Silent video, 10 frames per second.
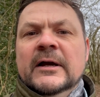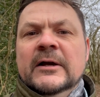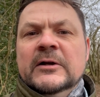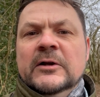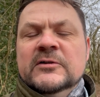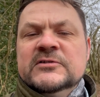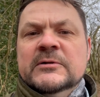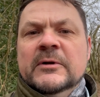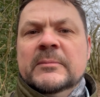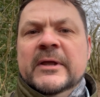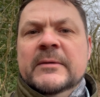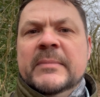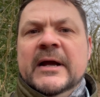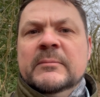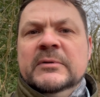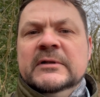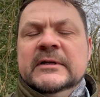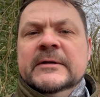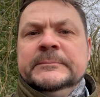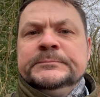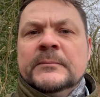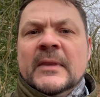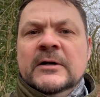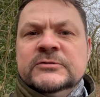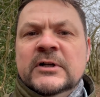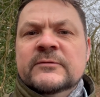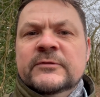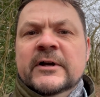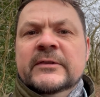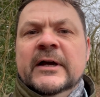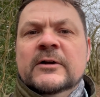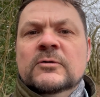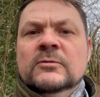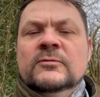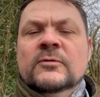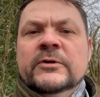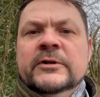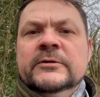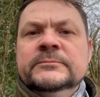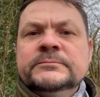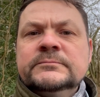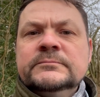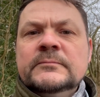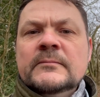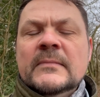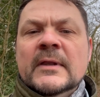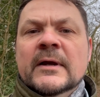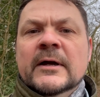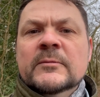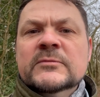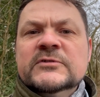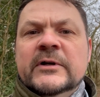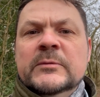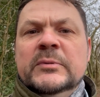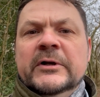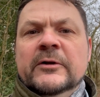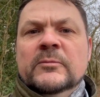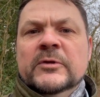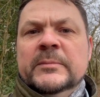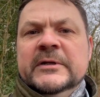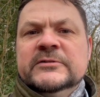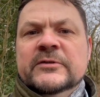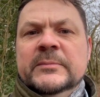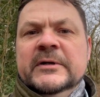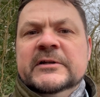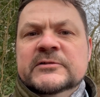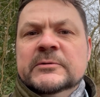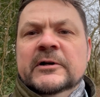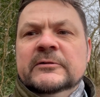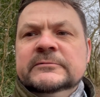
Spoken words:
you know, I'll see when I play it back. But I'll try and find that call for you, so I can put it on with a picture of the bird as well.